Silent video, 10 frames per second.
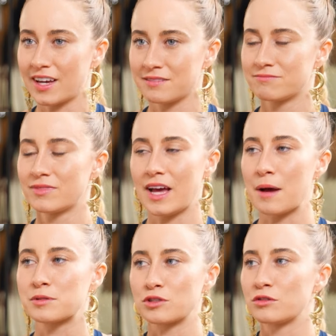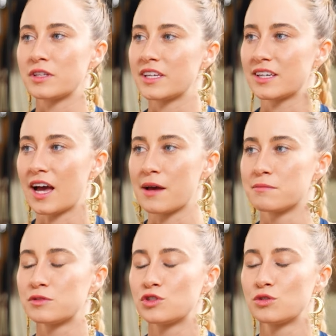Yeah, absolutely.
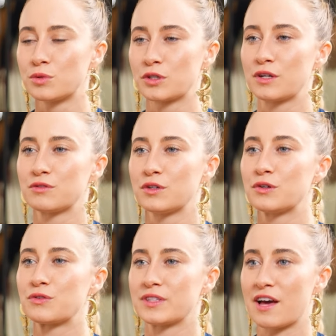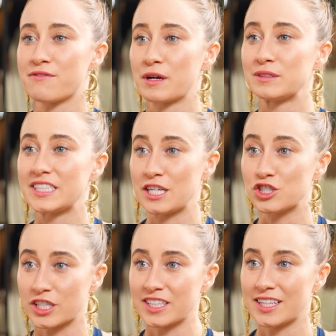I'm super grateful for that
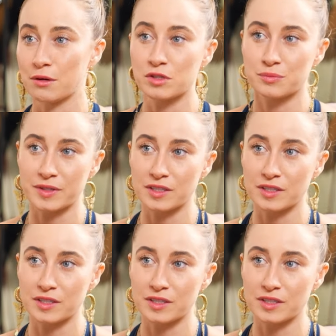foundation that was